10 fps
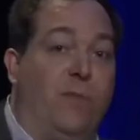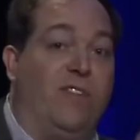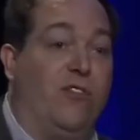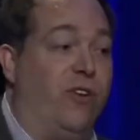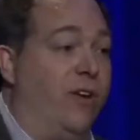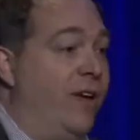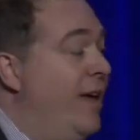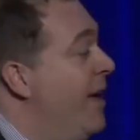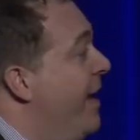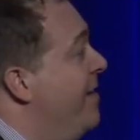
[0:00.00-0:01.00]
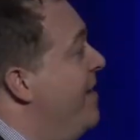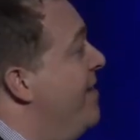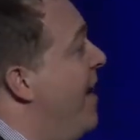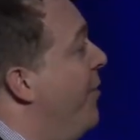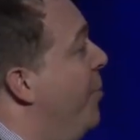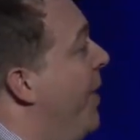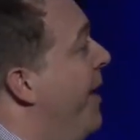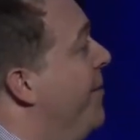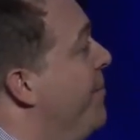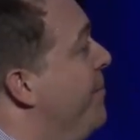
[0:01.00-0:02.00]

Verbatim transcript: position and tease out the planet.